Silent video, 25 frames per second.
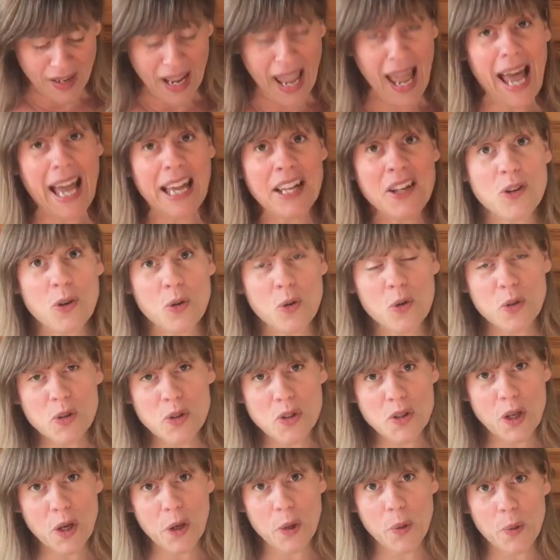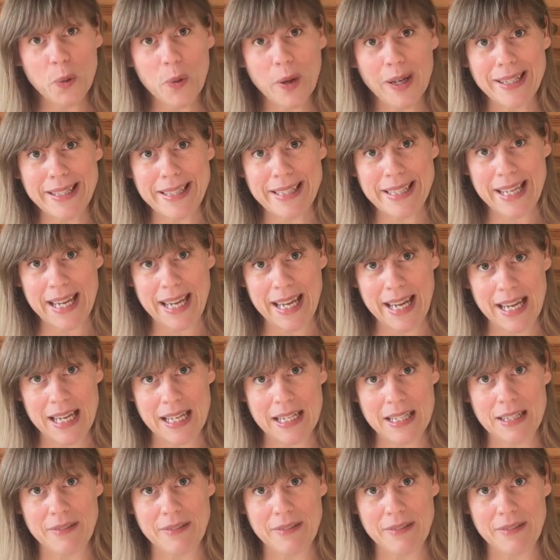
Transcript: And also I did,